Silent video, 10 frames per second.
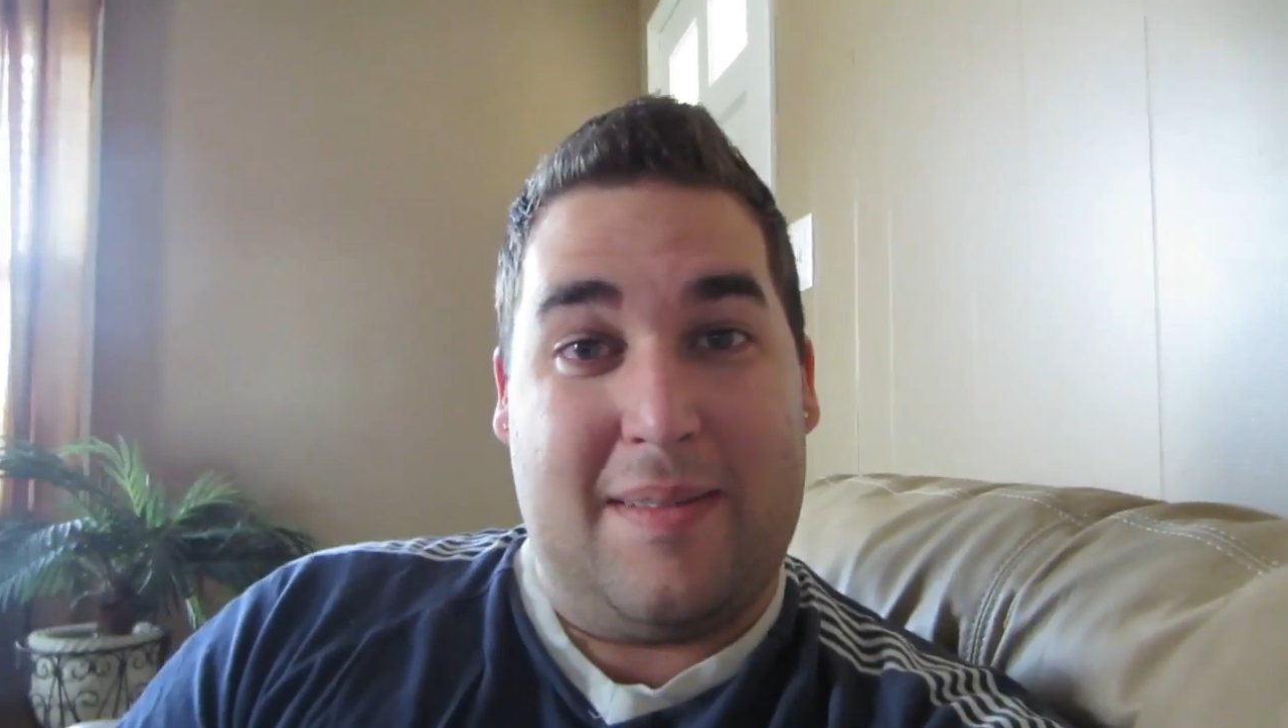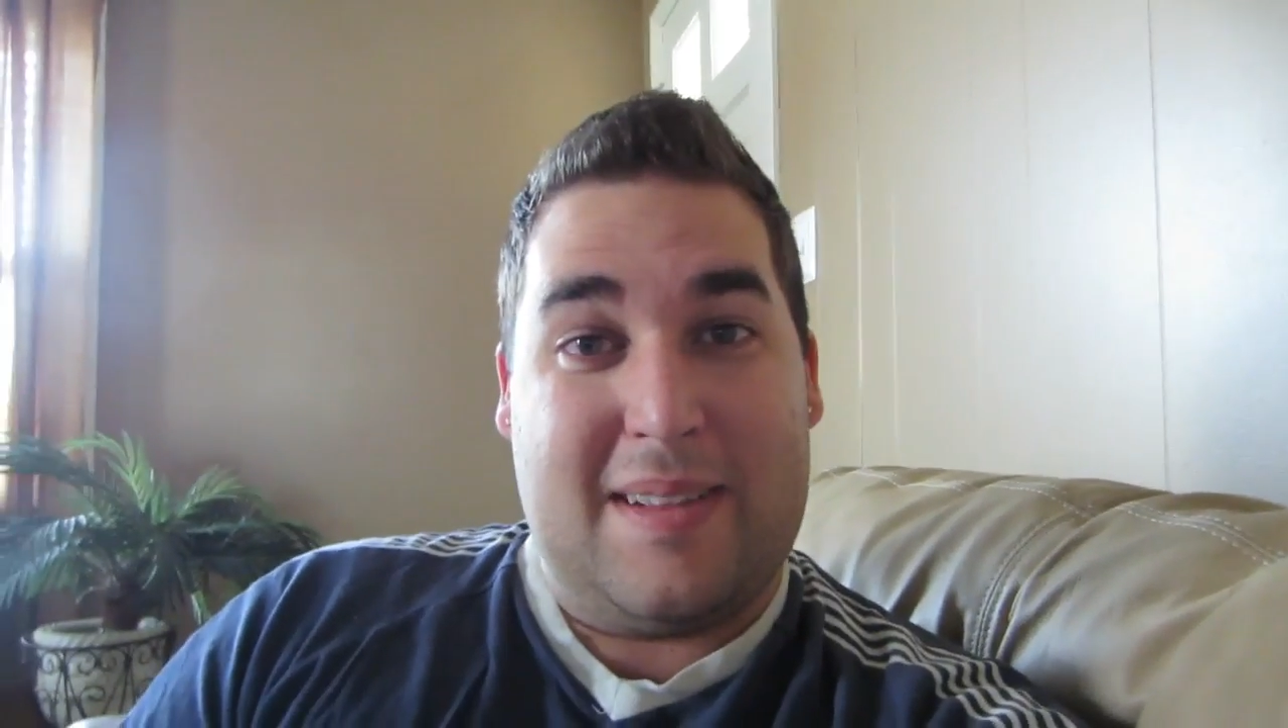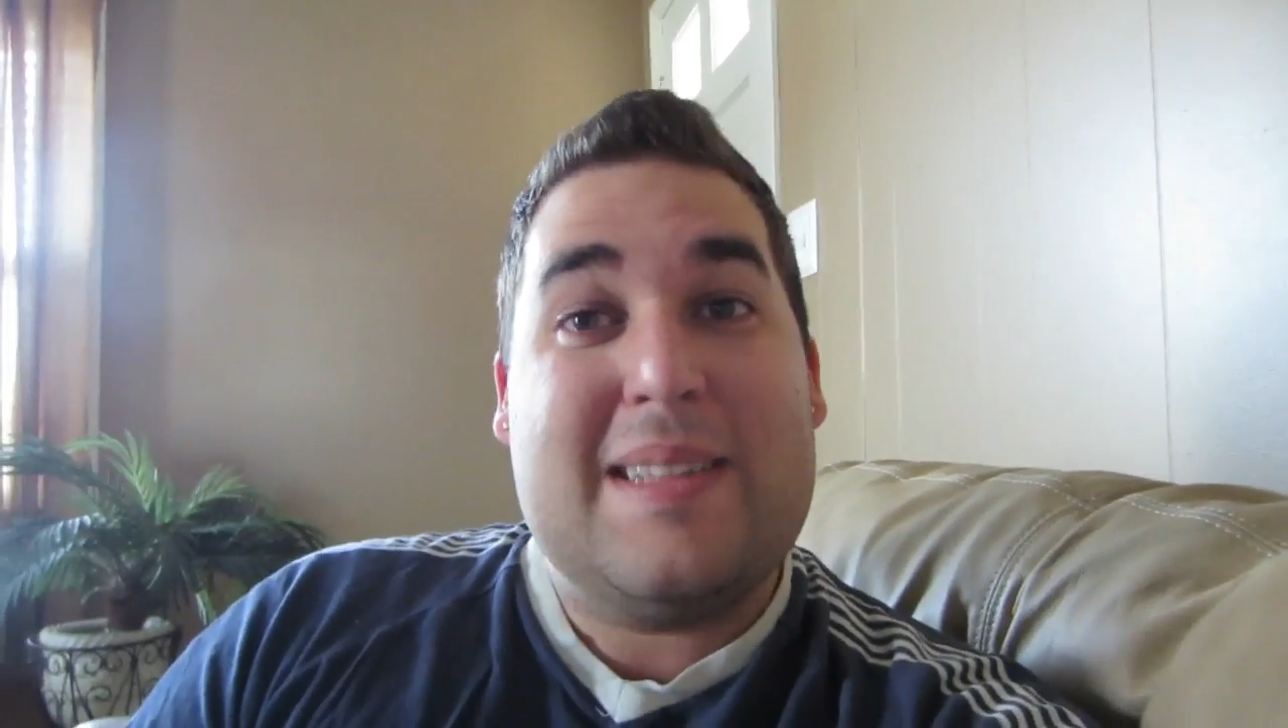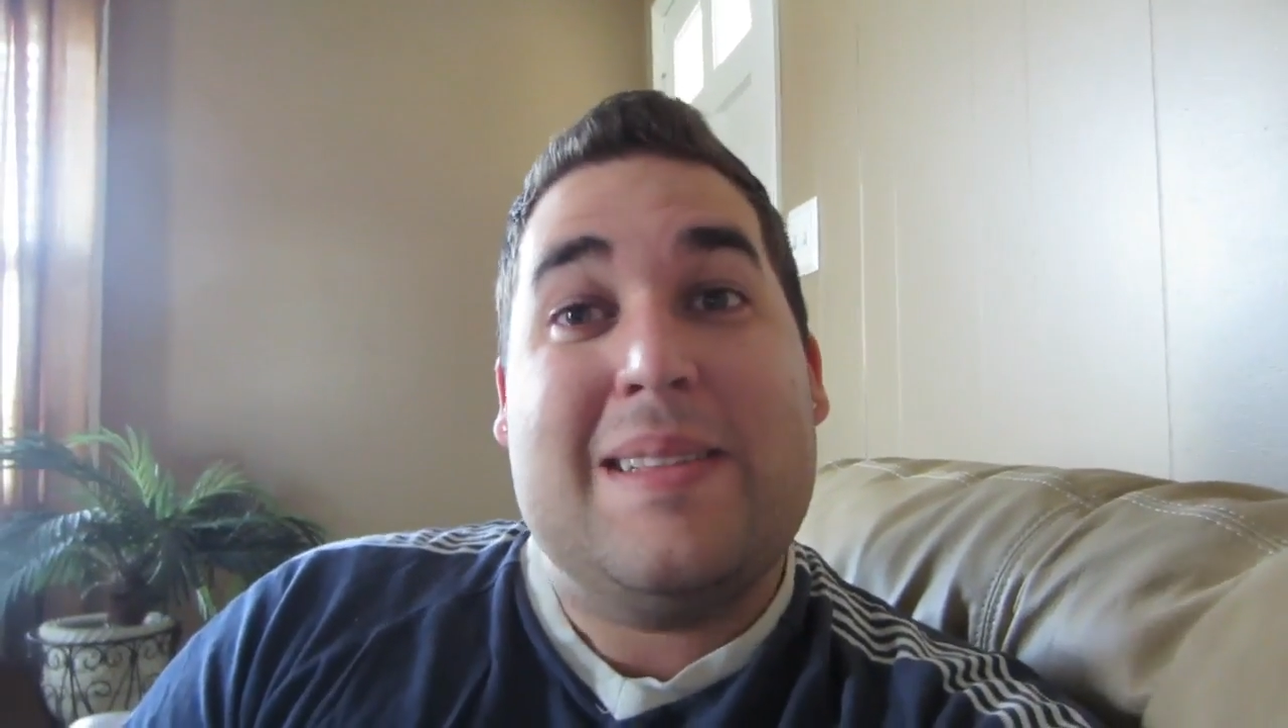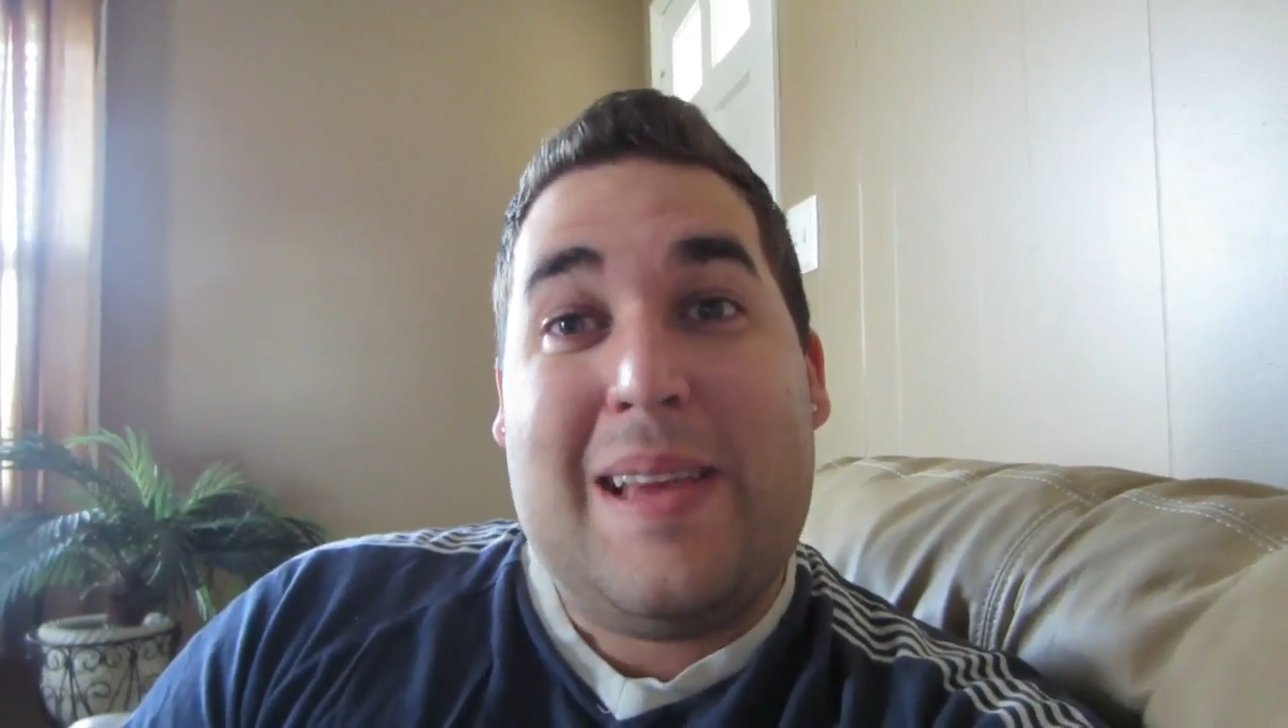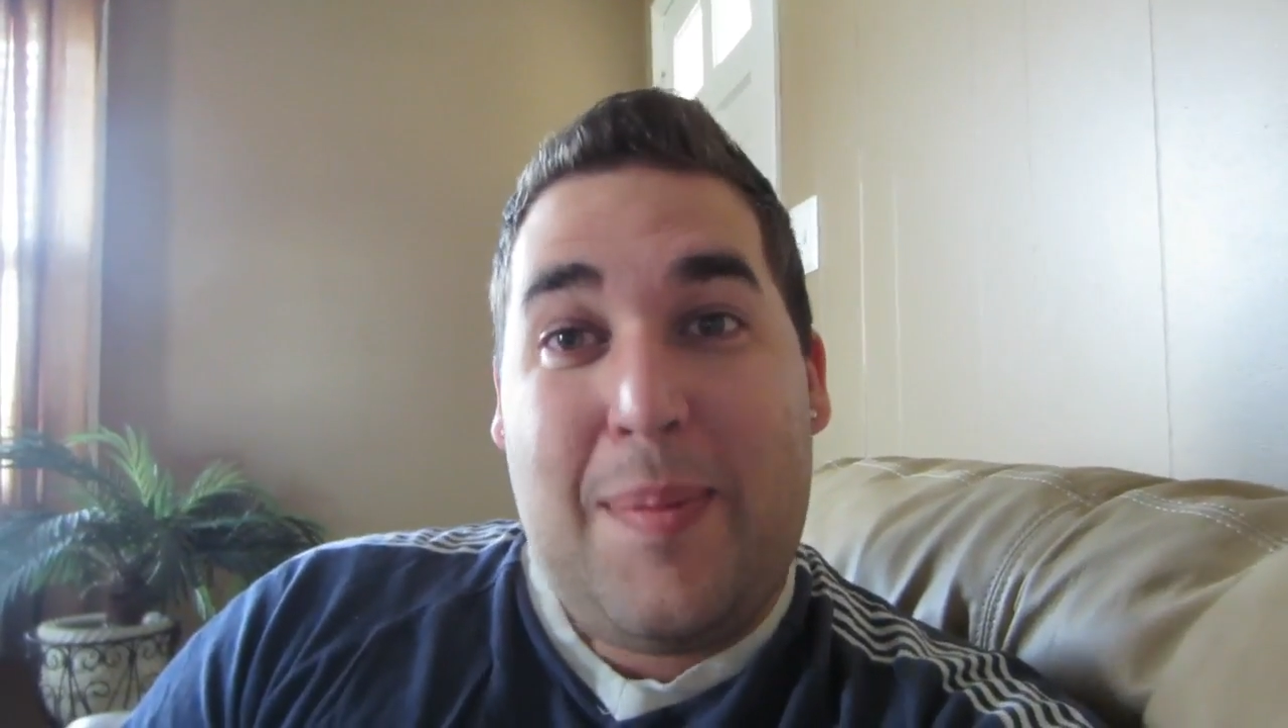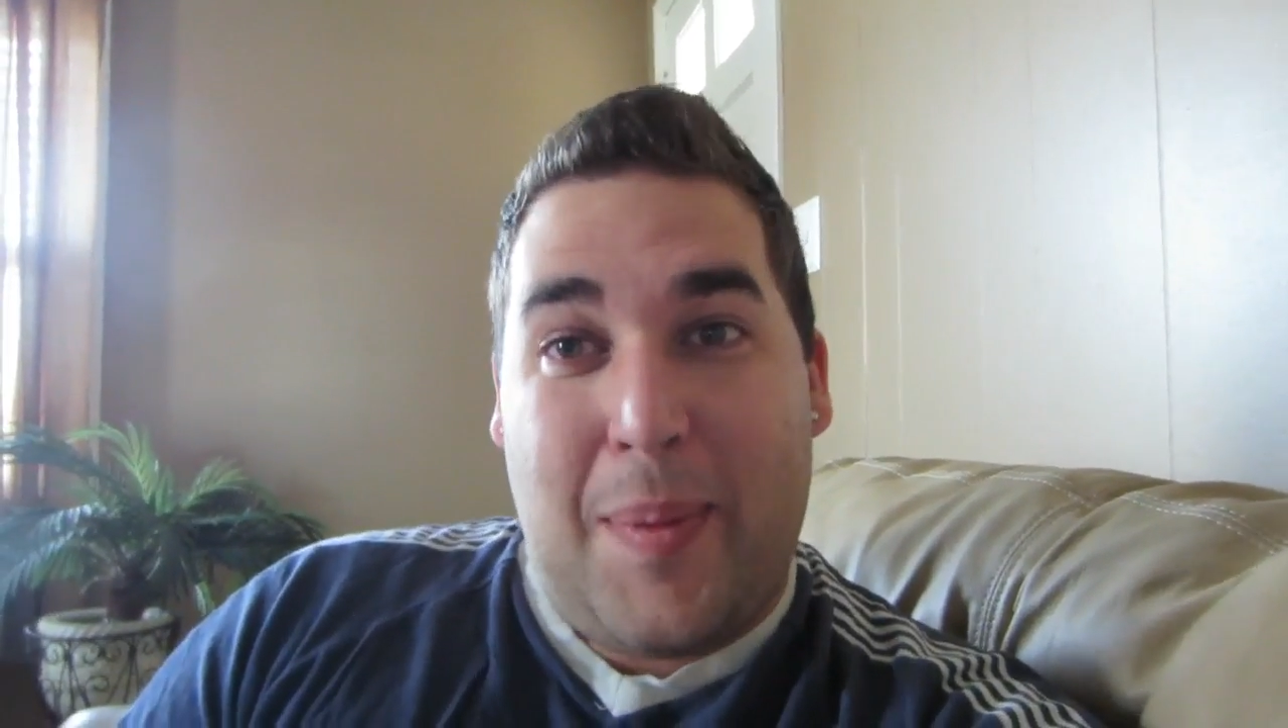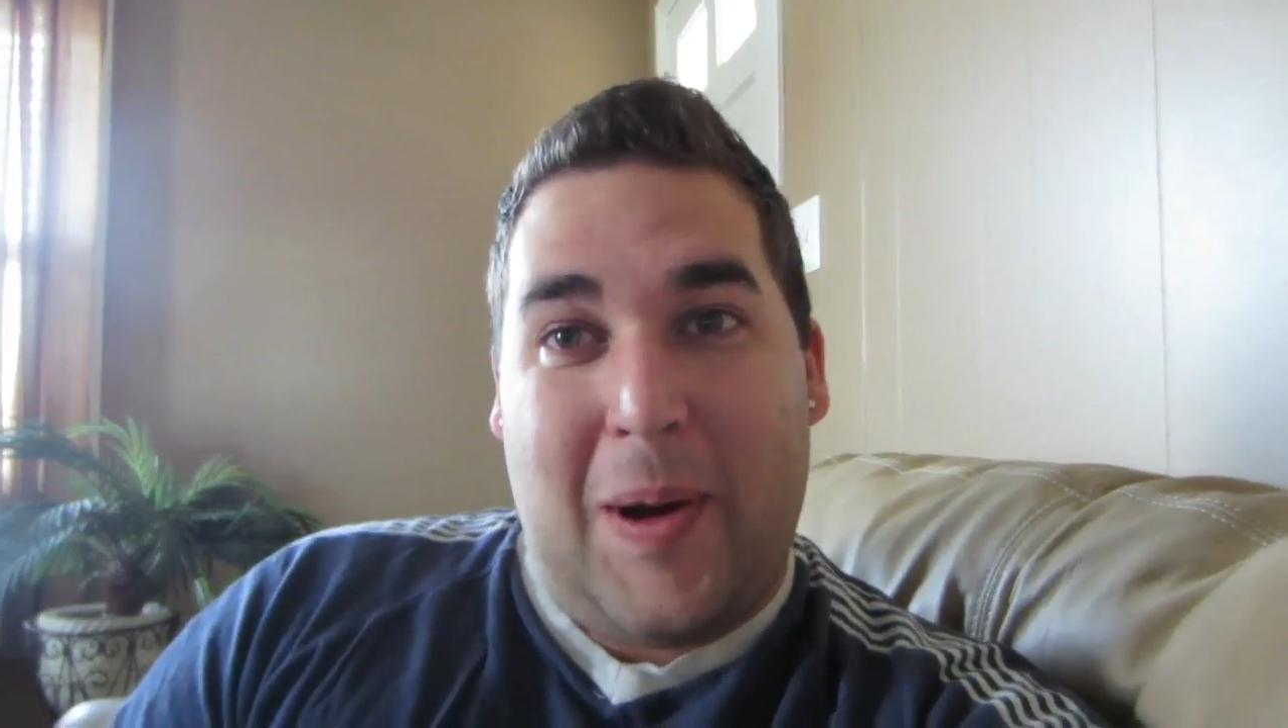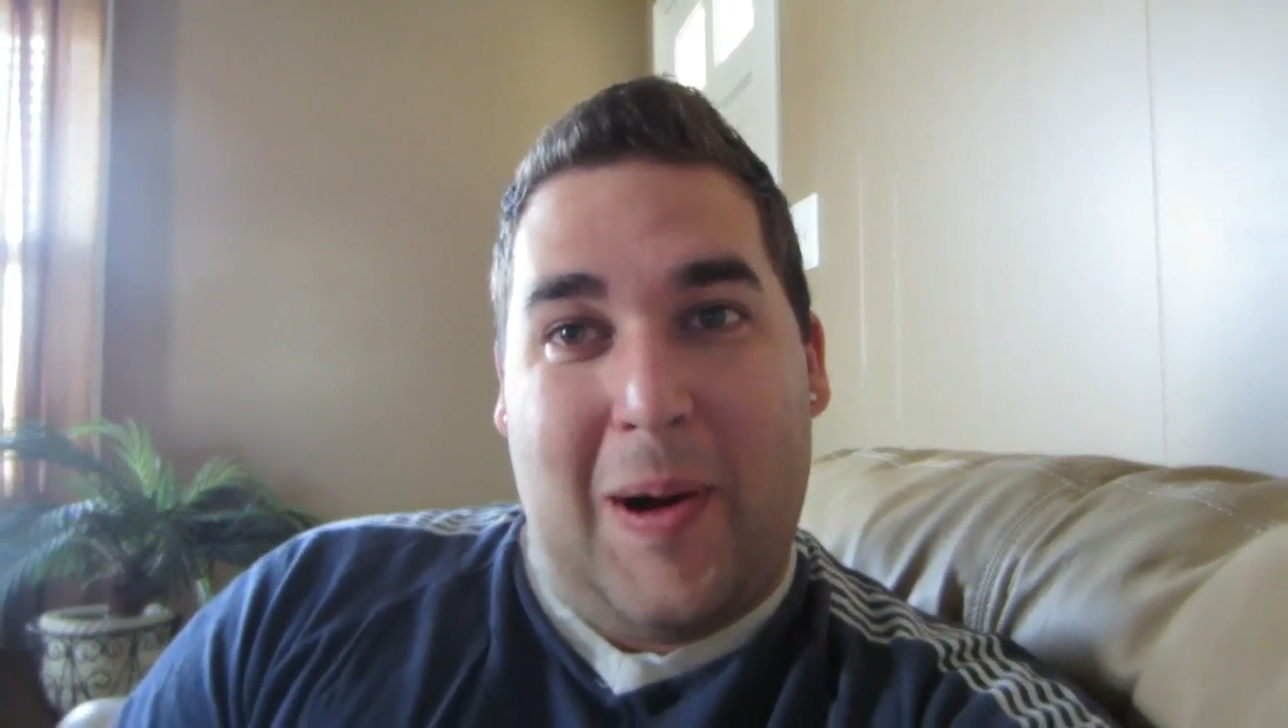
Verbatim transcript: have to sleep